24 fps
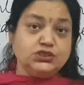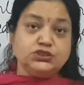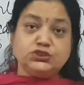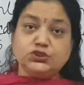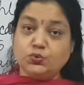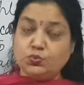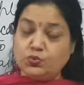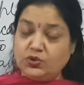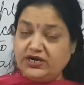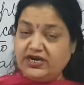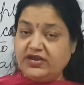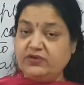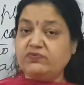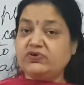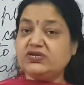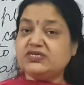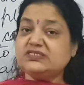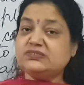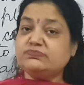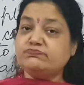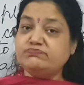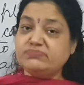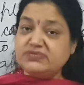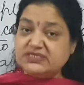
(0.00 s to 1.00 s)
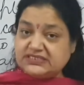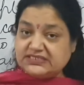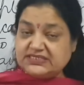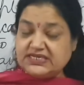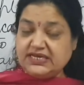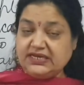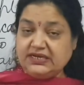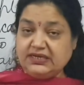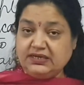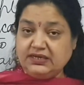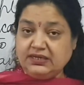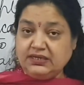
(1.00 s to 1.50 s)
So whatever is
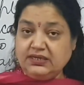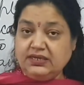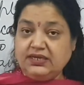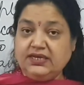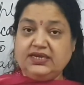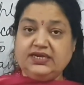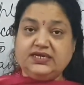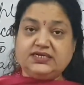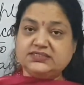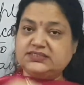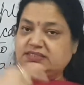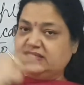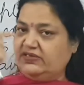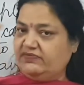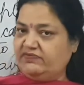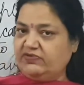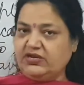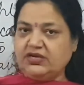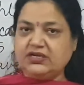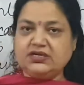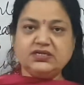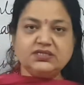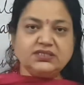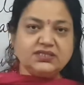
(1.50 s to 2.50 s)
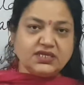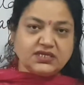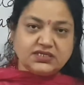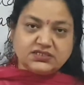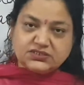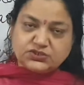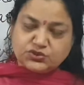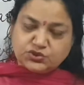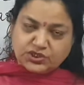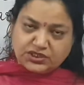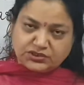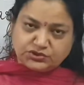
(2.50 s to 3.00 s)
missing, it is given in the
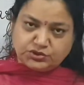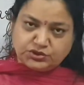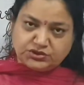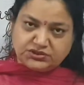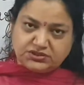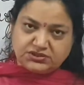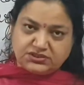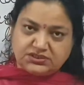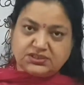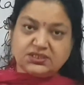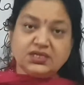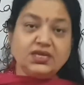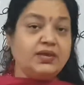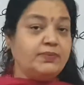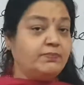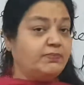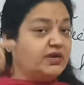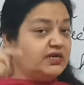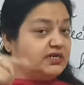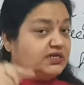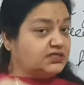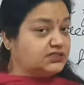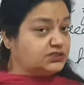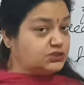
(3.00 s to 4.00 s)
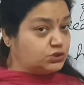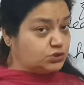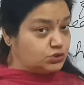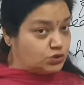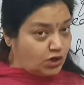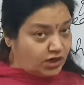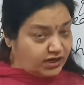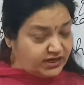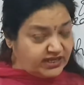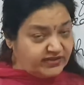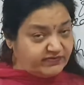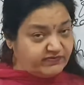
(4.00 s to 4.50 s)
instructions, but it is
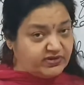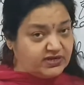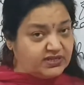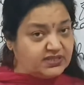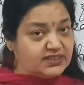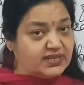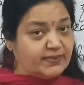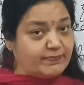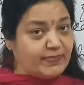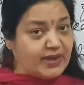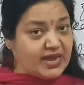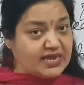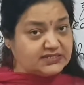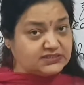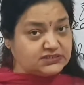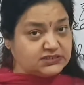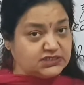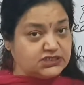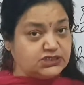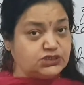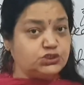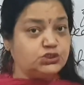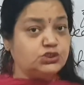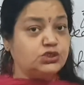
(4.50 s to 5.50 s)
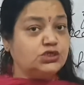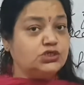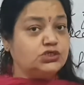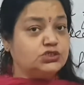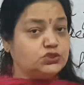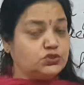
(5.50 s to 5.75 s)
not given in the passage.